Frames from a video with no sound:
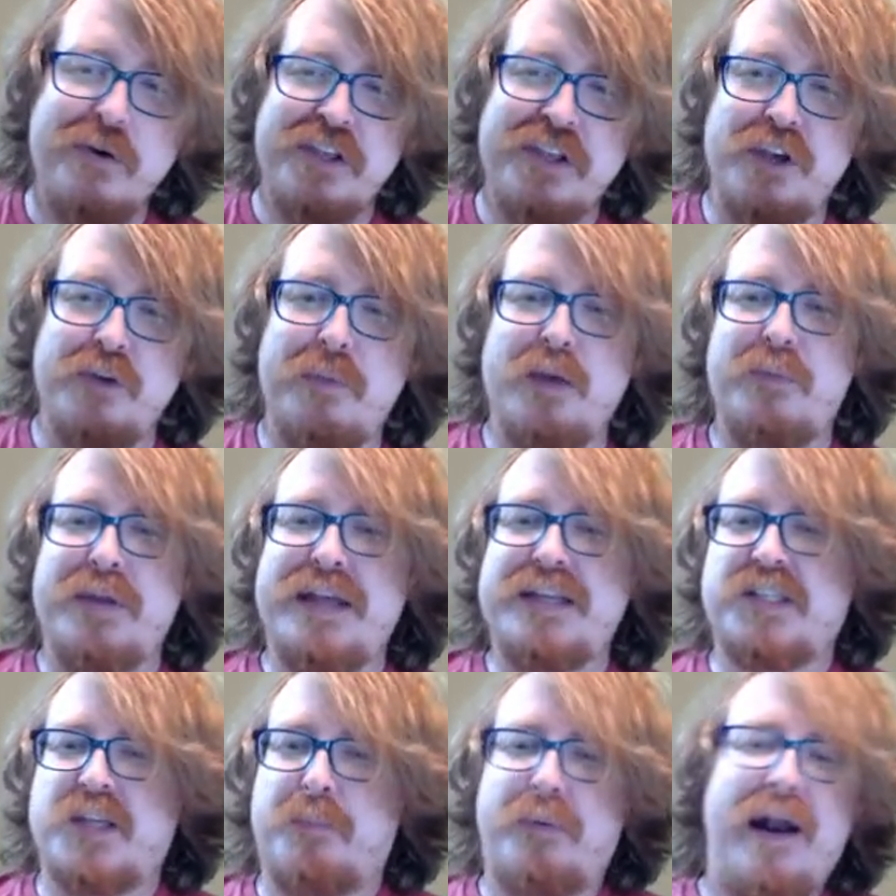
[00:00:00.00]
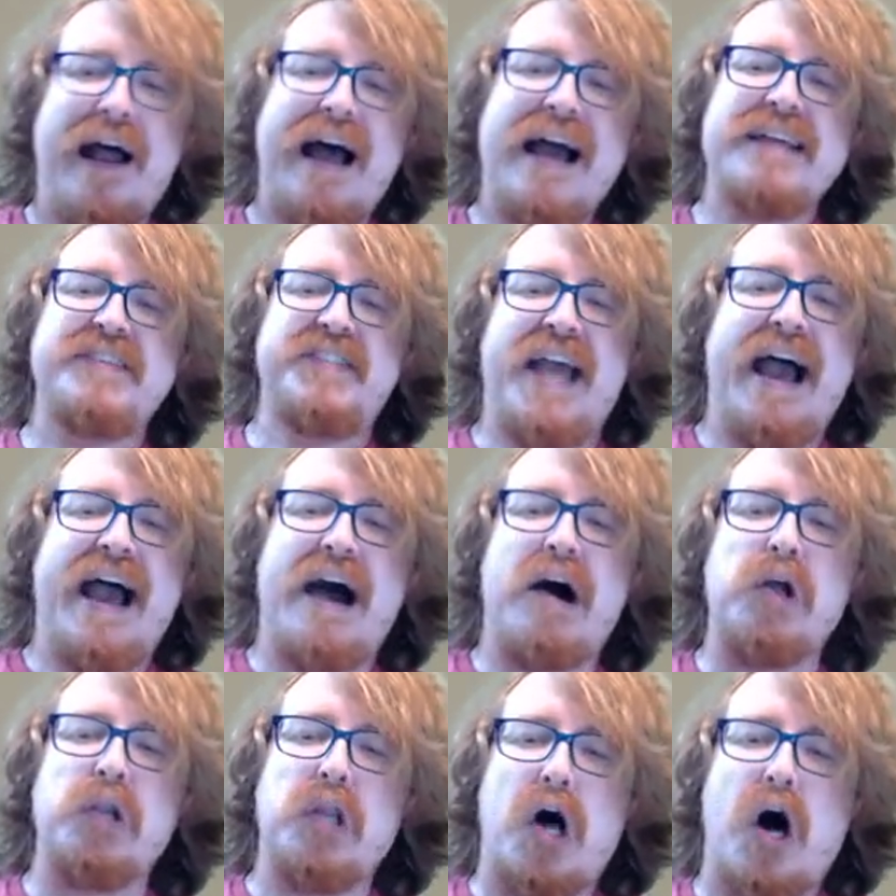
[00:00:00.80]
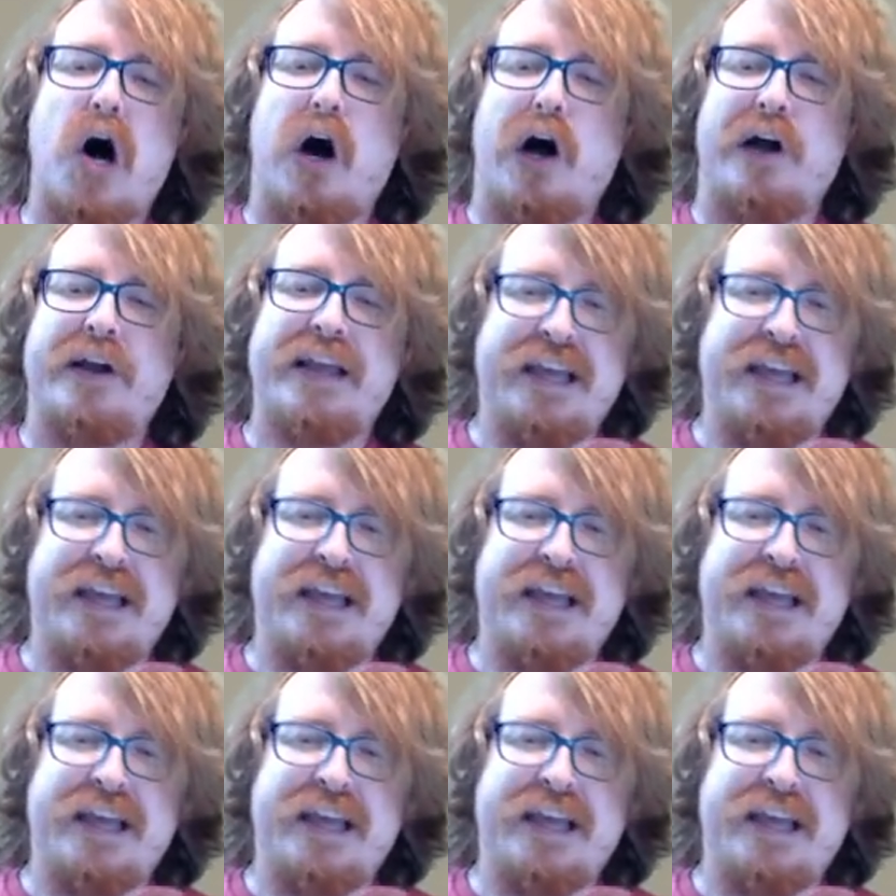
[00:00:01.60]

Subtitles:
you would be surprised how long